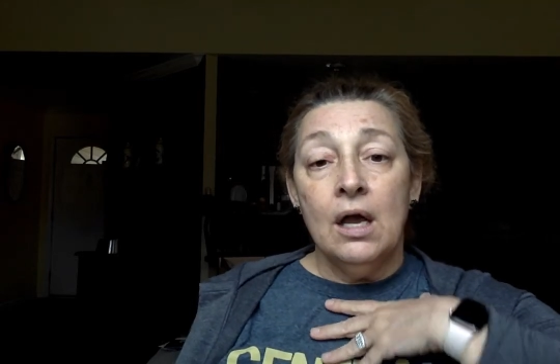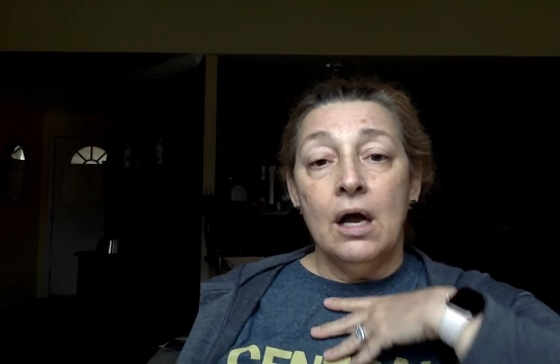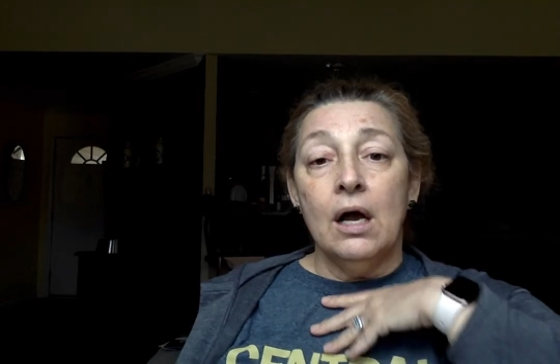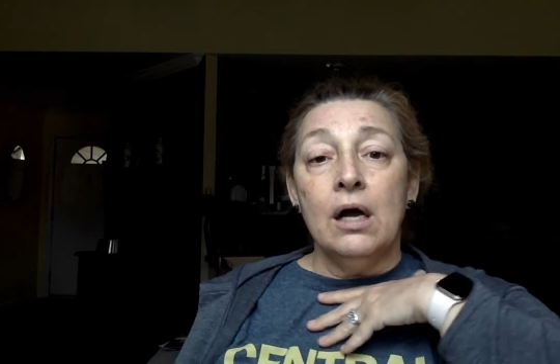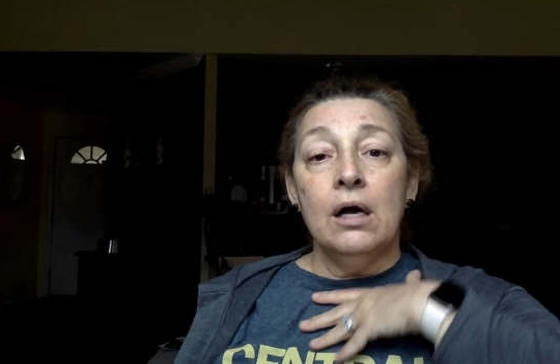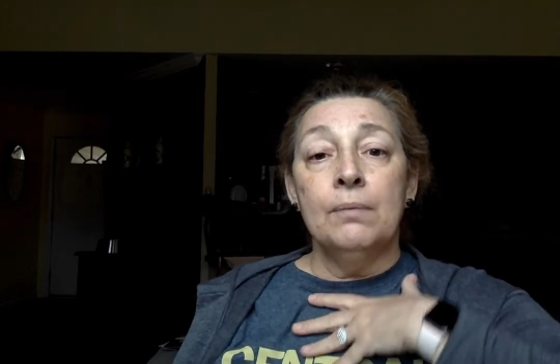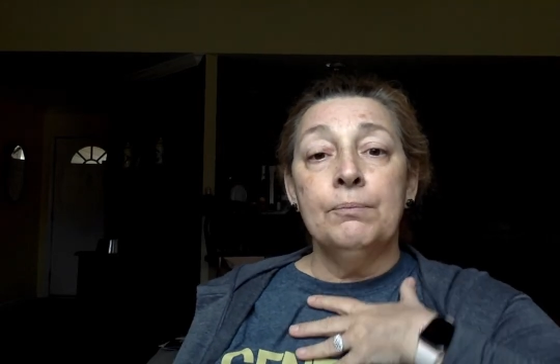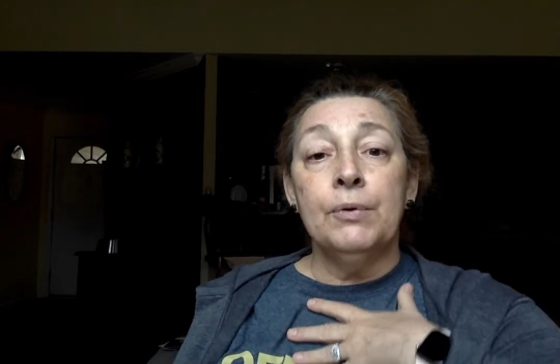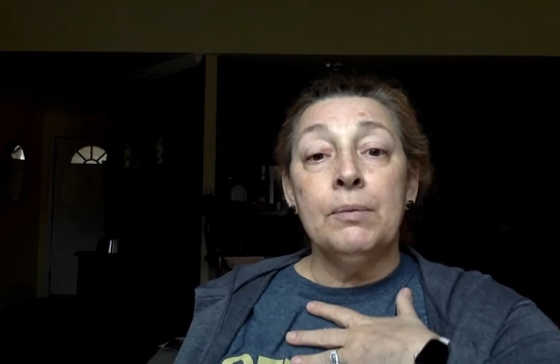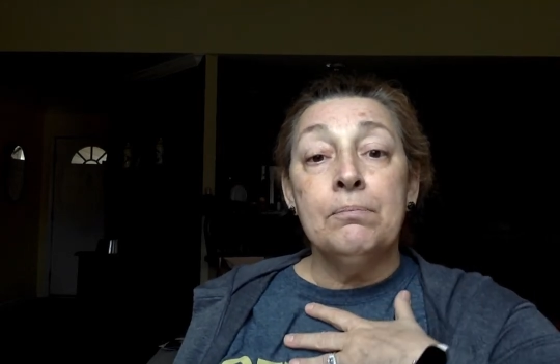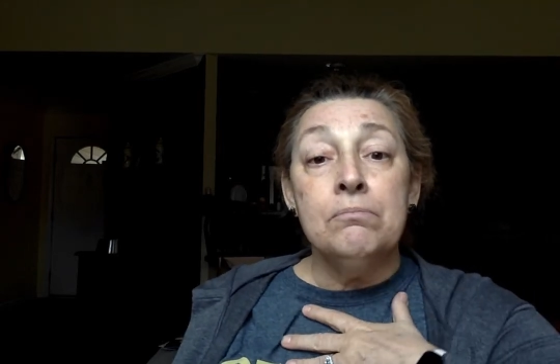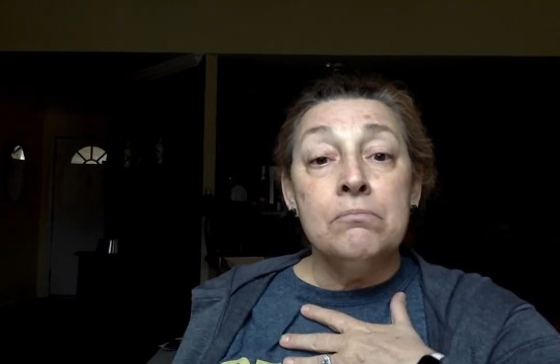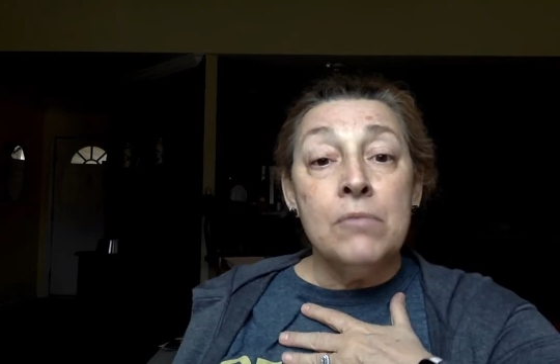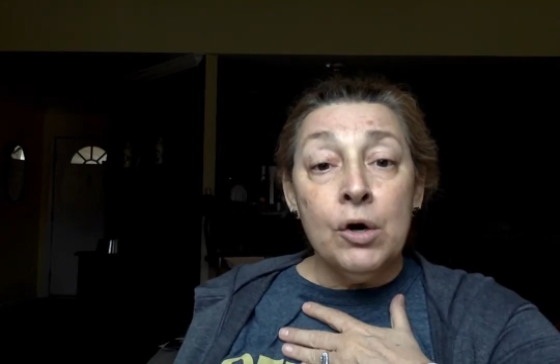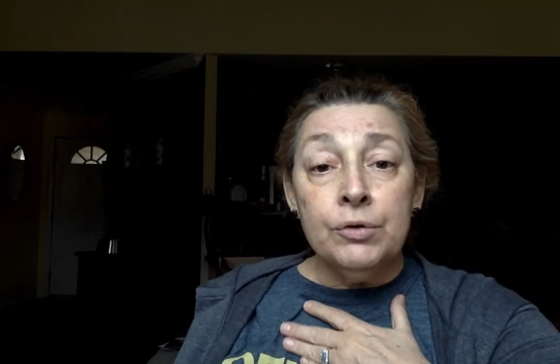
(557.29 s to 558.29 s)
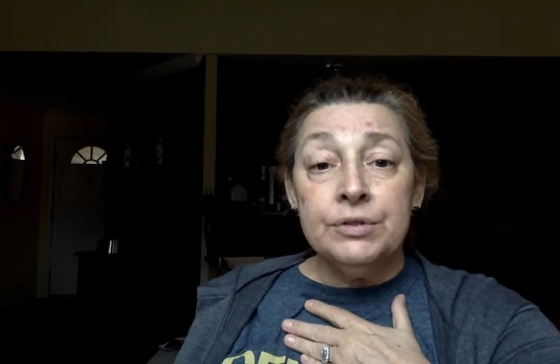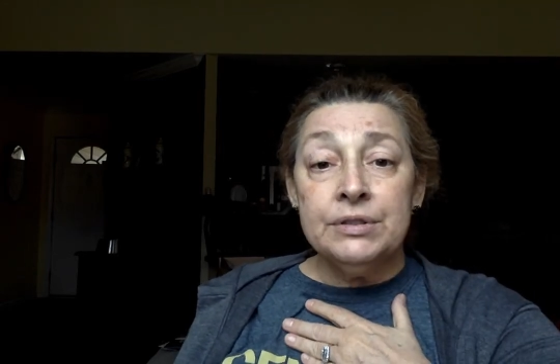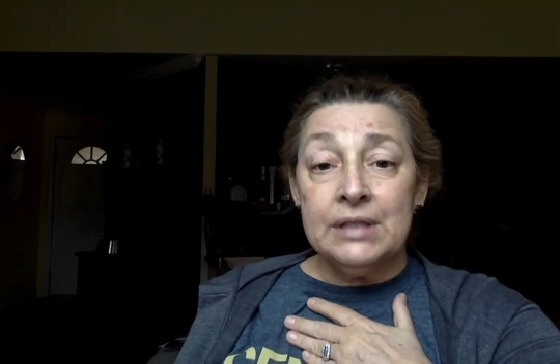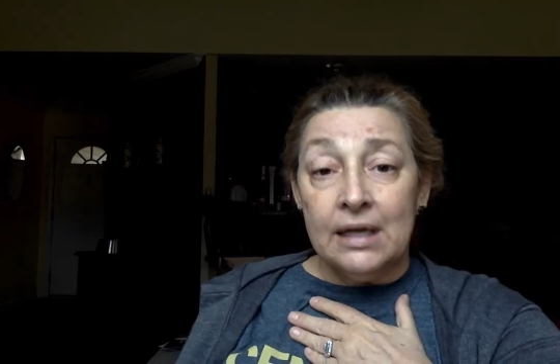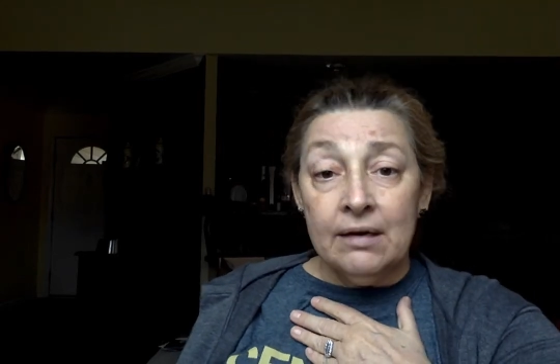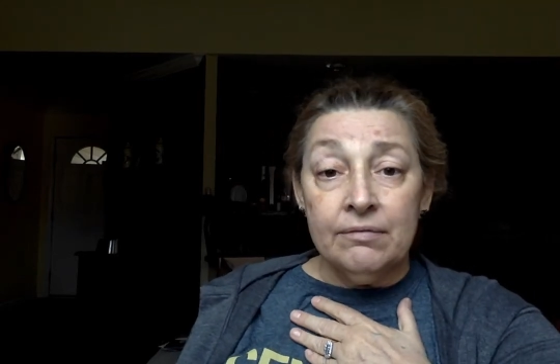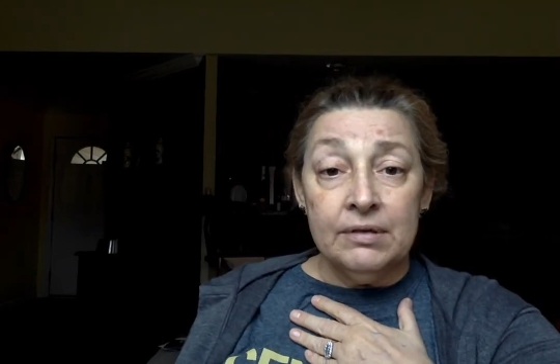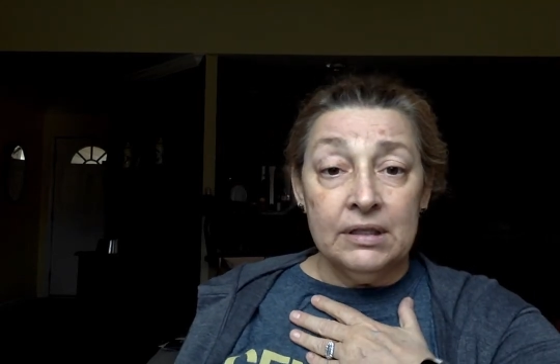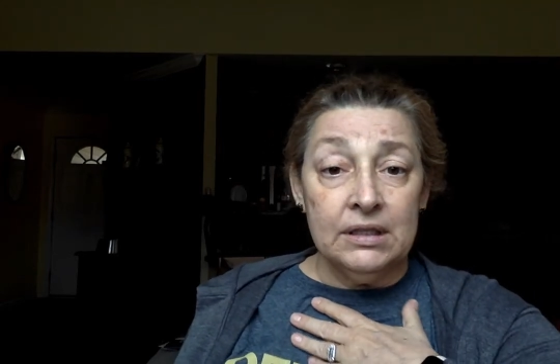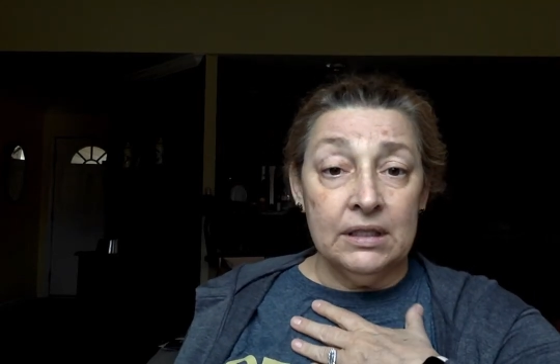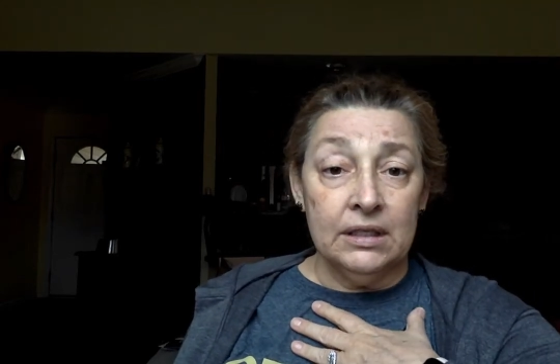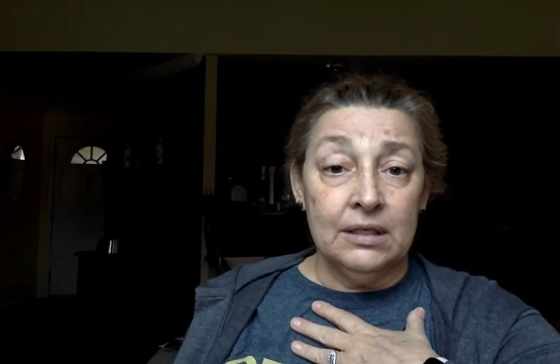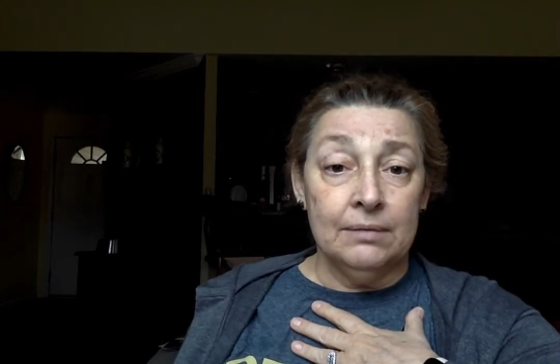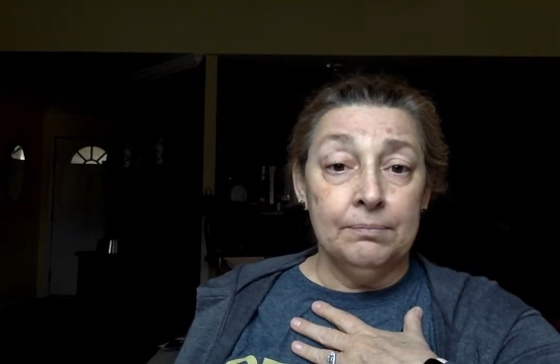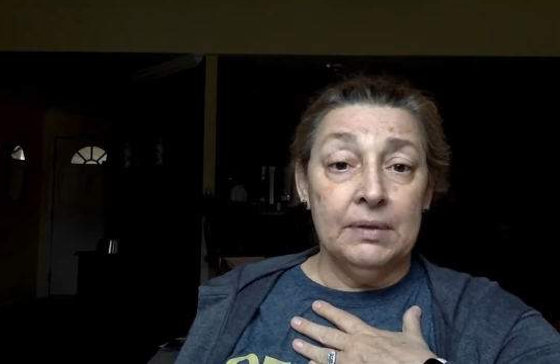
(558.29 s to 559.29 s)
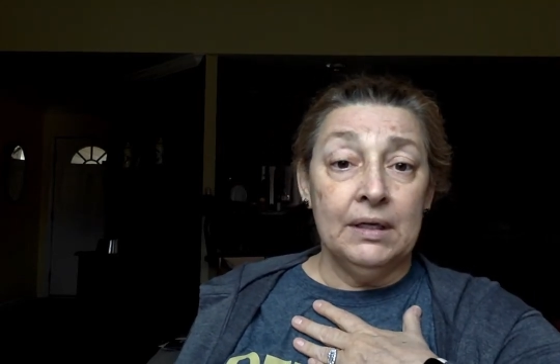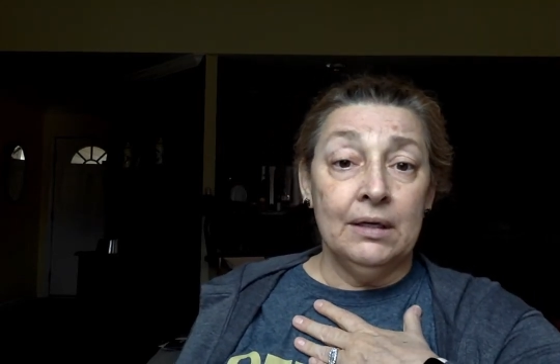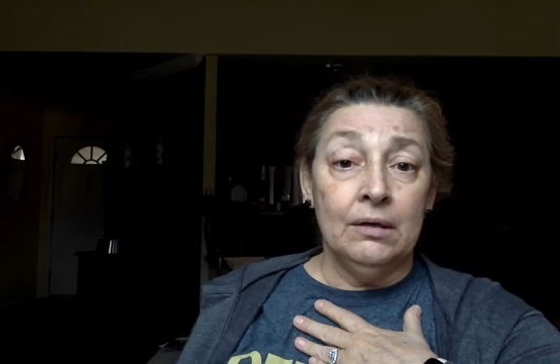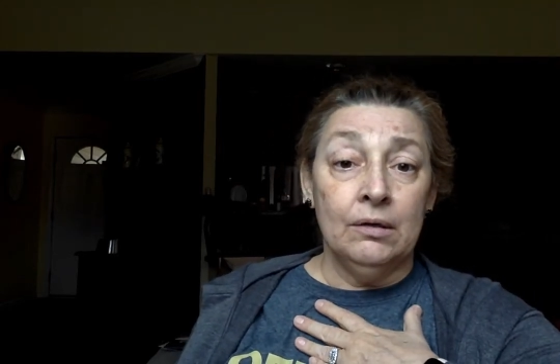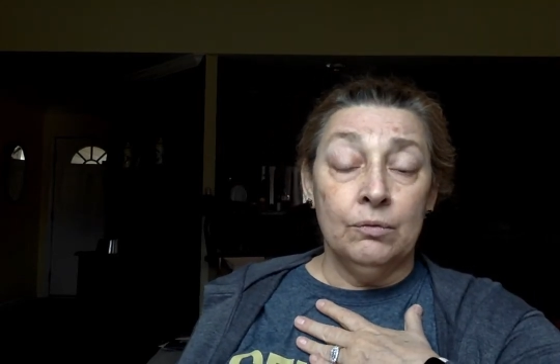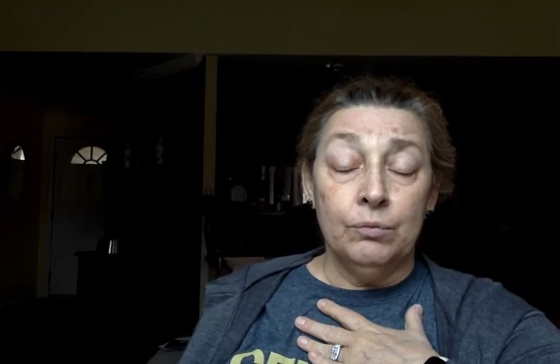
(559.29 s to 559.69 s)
But most everything can be